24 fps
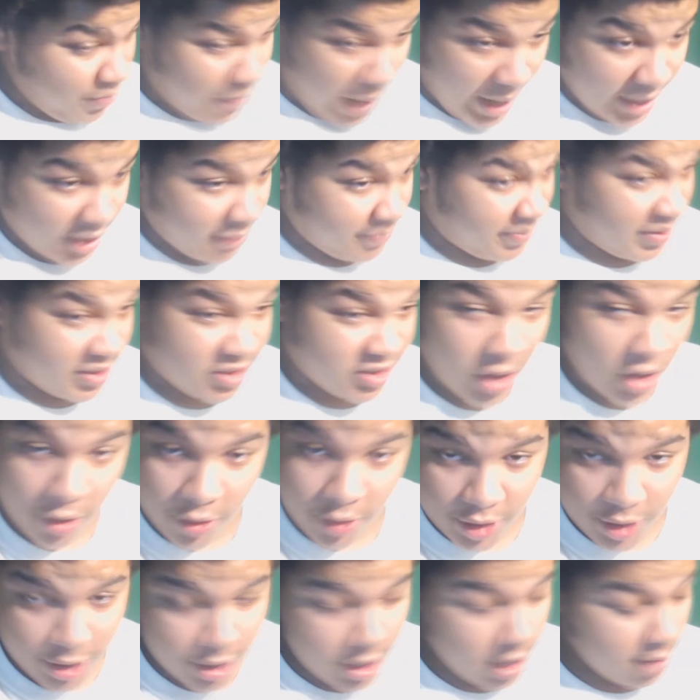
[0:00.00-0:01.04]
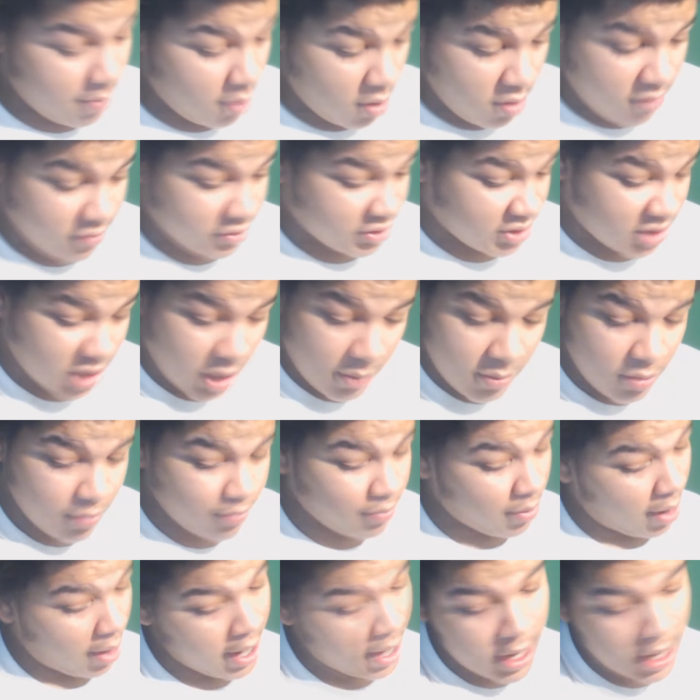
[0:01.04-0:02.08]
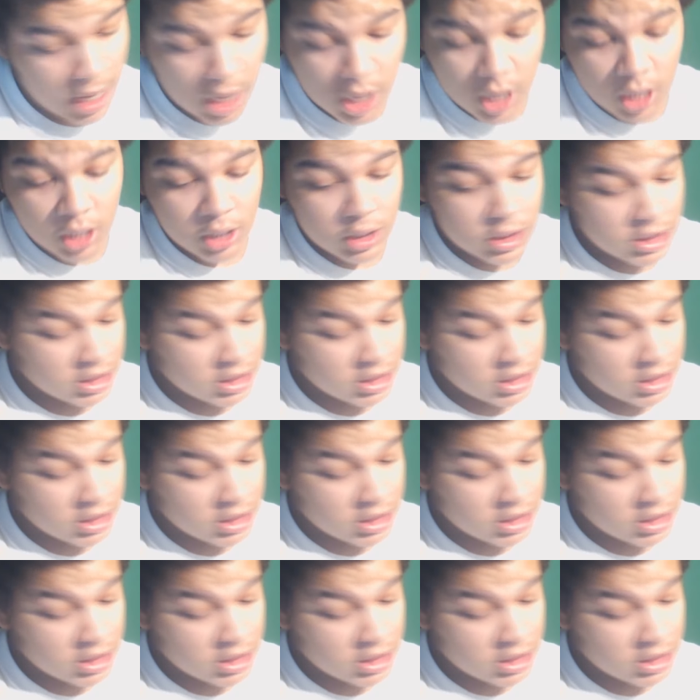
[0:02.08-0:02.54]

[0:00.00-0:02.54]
We about to be turning up over the summer break.